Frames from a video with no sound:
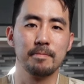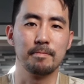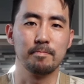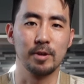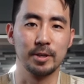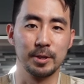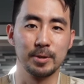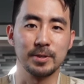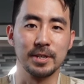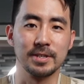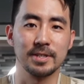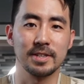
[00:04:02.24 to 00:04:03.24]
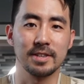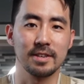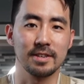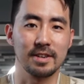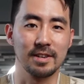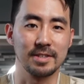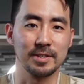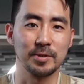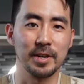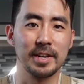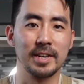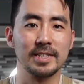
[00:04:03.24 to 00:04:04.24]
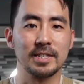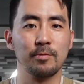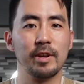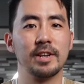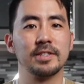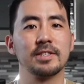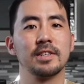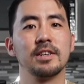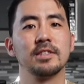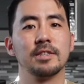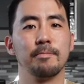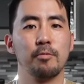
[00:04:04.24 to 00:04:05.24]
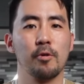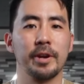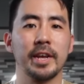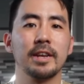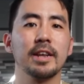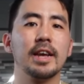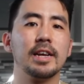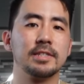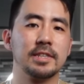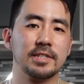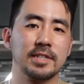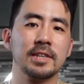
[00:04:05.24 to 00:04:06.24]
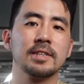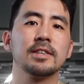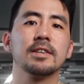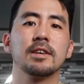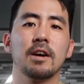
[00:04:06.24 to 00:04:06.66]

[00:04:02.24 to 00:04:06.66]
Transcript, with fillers: but produces a concentrated sweetness supporting and distinct